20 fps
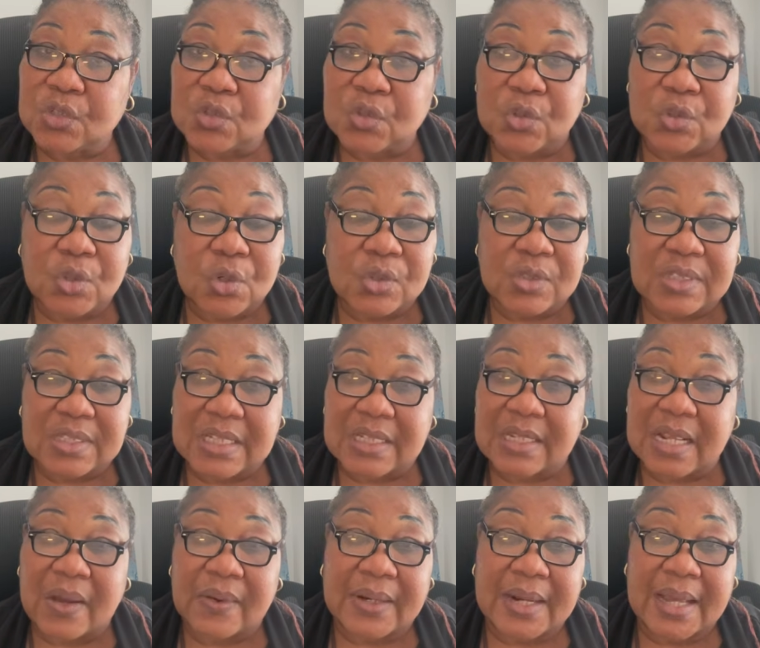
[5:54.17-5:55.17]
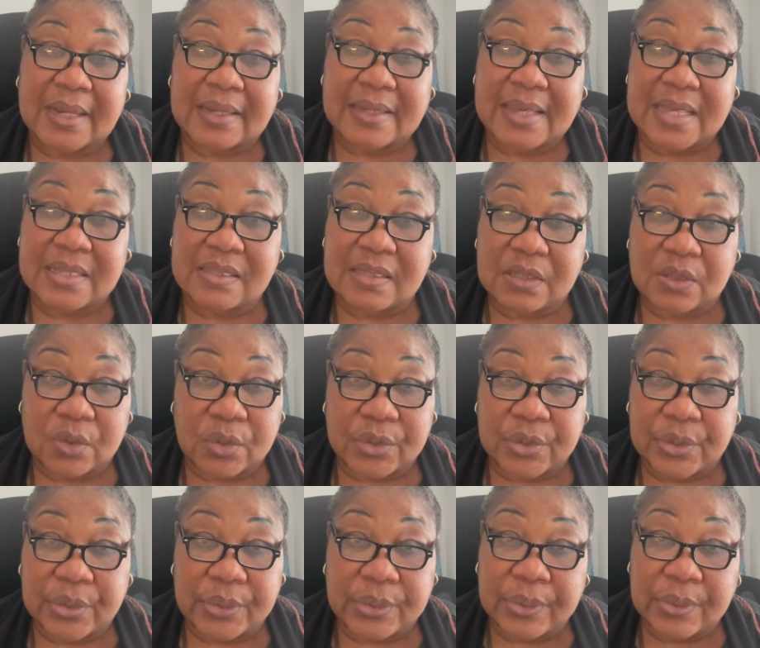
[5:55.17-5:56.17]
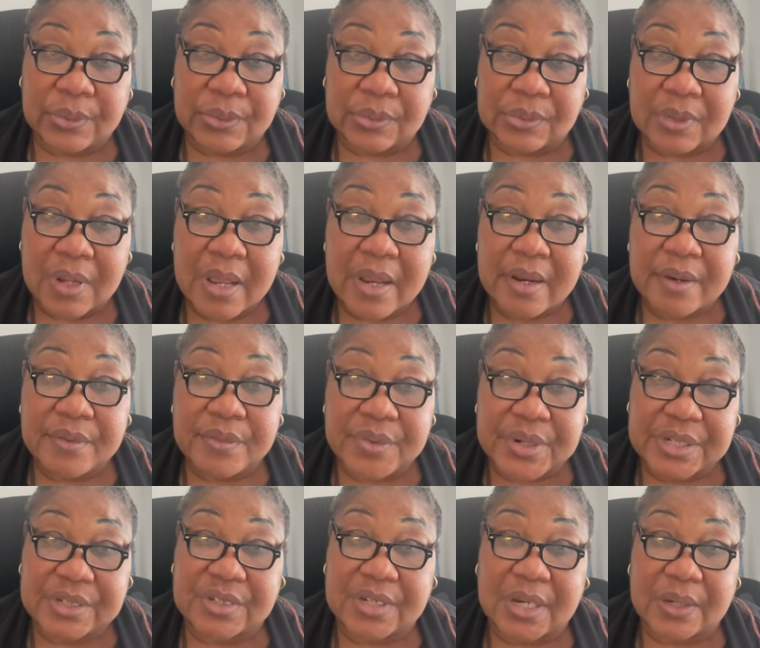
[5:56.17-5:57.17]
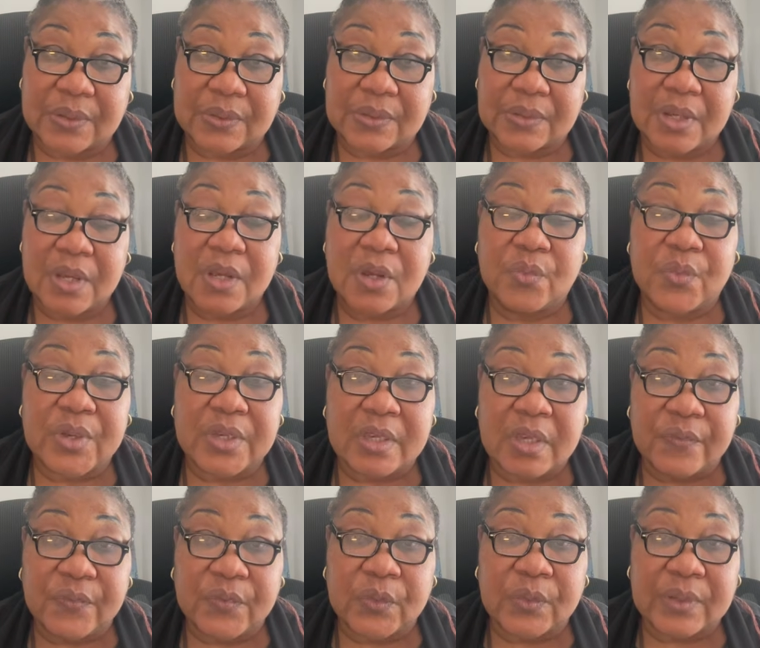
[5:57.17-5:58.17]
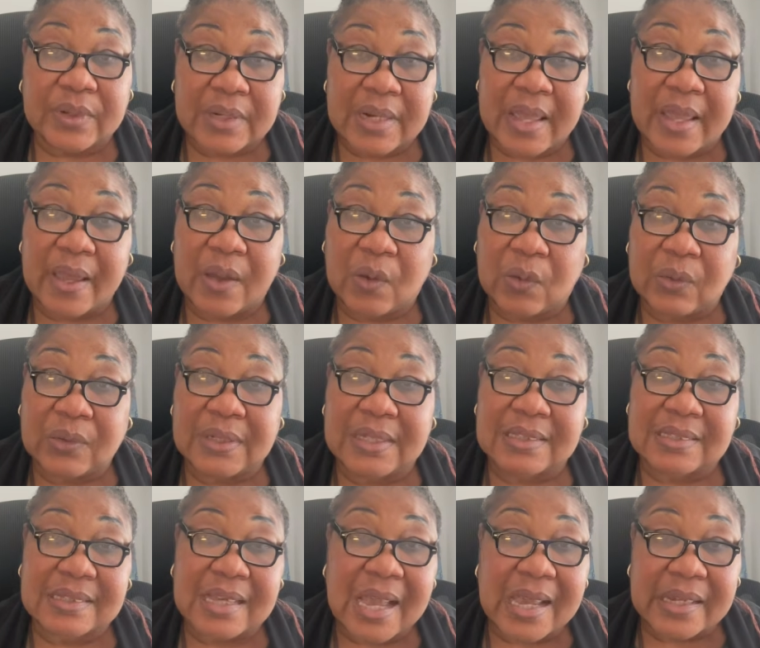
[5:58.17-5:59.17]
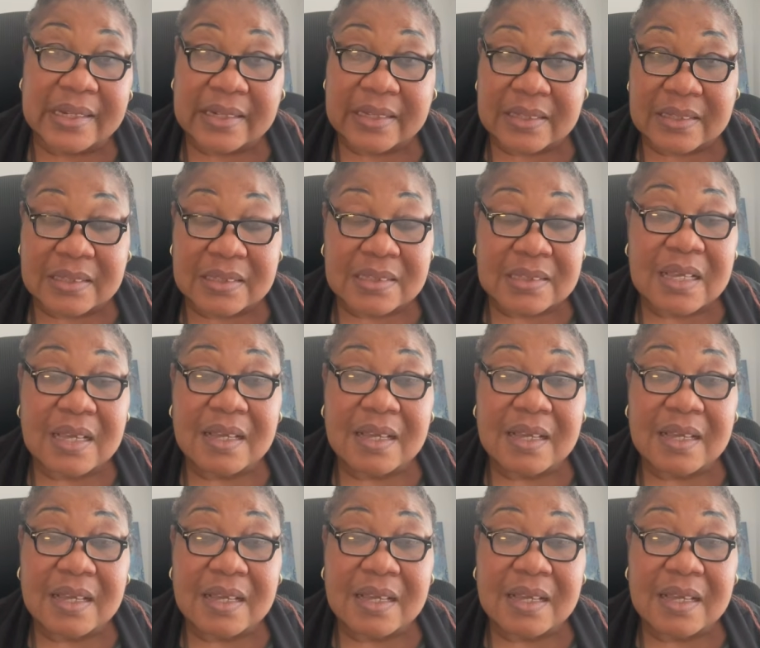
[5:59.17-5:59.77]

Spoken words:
So don't sit down and guess it on your own. Reach out. We give you clear, honest guidance.